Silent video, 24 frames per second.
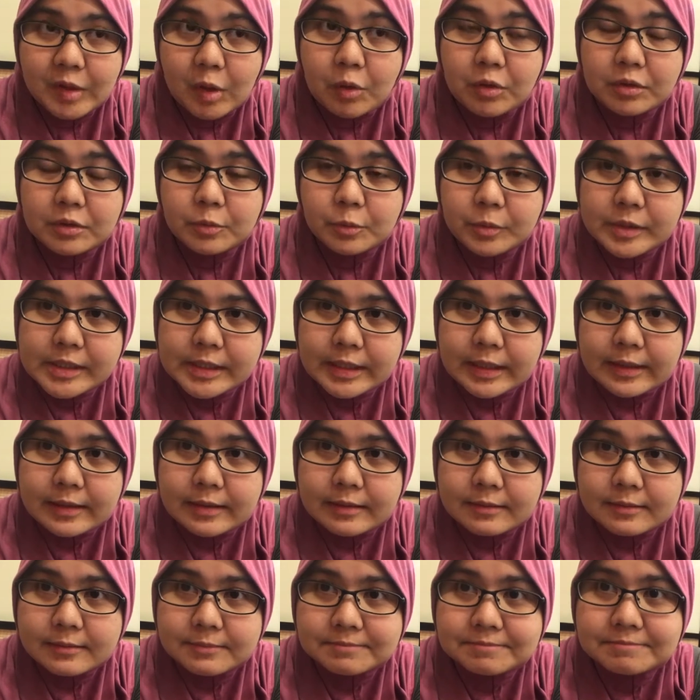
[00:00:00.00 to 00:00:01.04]
on the
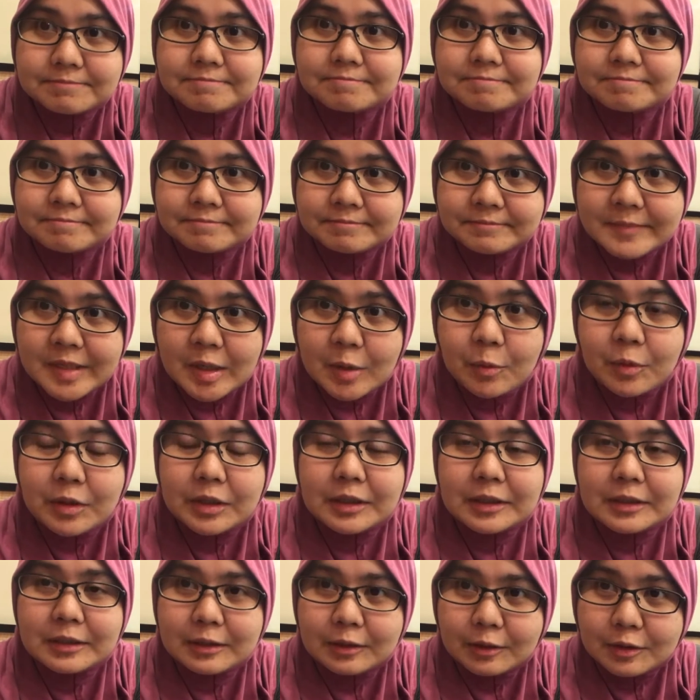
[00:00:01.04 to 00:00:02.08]
weekend
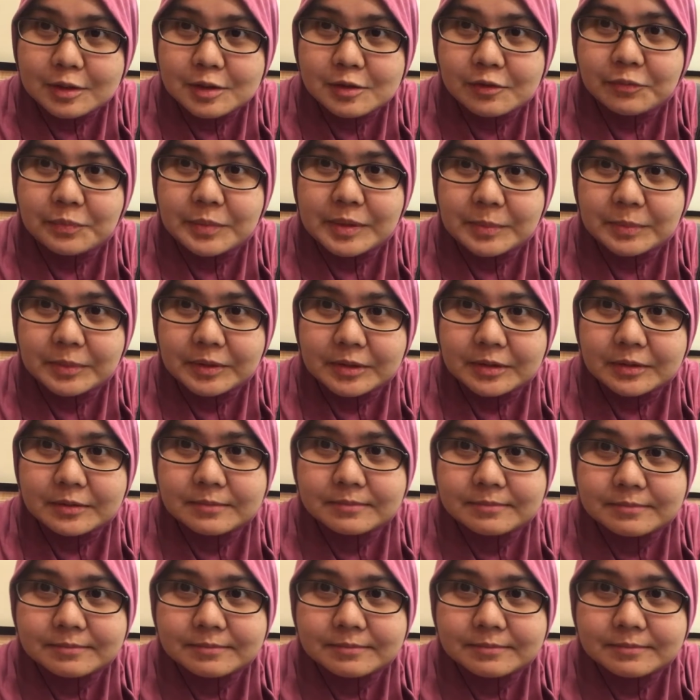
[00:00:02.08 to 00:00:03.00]
where there are lots of people.